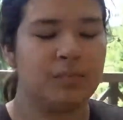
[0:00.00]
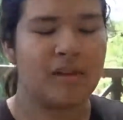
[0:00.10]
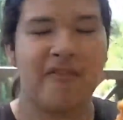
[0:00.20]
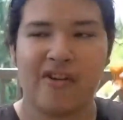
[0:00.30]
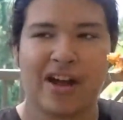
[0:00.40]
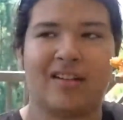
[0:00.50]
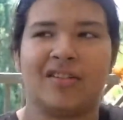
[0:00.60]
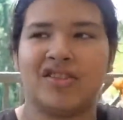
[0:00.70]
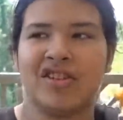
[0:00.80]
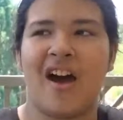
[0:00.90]
of like
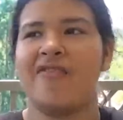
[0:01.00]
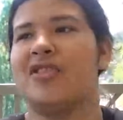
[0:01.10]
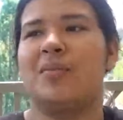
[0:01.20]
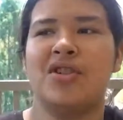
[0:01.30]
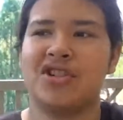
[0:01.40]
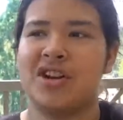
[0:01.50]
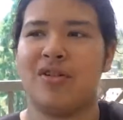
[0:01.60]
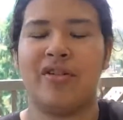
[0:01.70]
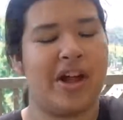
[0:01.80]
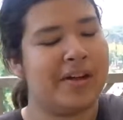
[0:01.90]
soft and mushy or
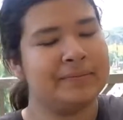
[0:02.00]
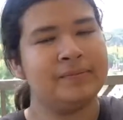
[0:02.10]
like